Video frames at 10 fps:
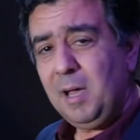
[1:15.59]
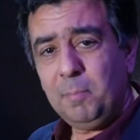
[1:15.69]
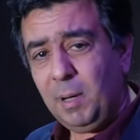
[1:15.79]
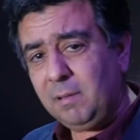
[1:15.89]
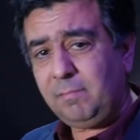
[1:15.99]

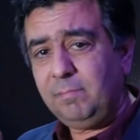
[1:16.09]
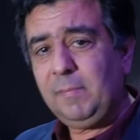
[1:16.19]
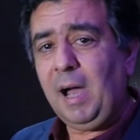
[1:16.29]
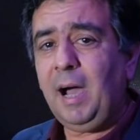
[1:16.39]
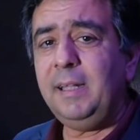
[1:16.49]
but
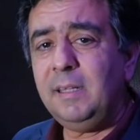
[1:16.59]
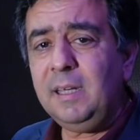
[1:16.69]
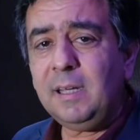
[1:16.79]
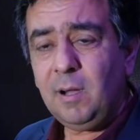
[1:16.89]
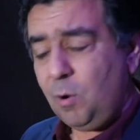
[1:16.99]
I
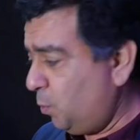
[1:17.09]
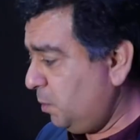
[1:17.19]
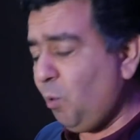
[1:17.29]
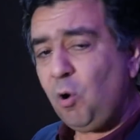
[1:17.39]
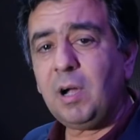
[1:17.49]
think
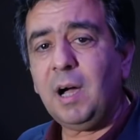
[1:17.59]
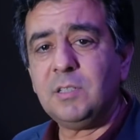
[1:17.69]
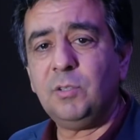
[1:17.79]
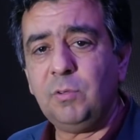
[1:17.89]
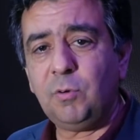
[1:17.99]
with more
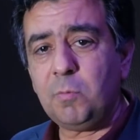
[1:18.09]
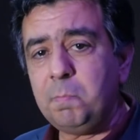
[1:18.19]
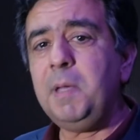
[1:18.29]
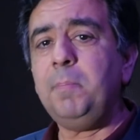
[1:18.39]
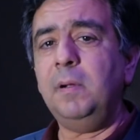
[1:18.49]
cars on the road,
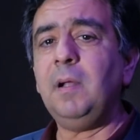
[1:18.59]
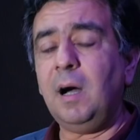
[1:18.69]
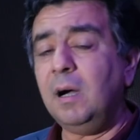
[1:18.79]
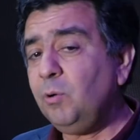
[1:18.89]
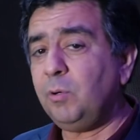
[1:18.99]
people
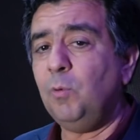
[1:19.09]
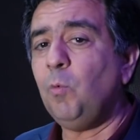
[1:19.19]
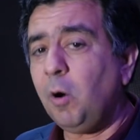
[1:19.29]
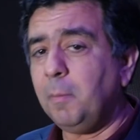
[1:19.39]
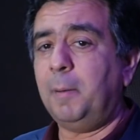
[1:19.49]
are going to
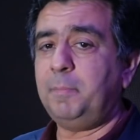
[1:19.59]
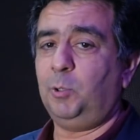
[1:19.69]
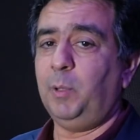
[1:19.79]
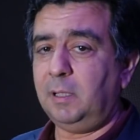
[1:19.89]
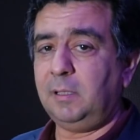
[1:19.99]
warm up
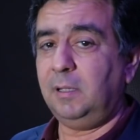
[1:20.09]
to it.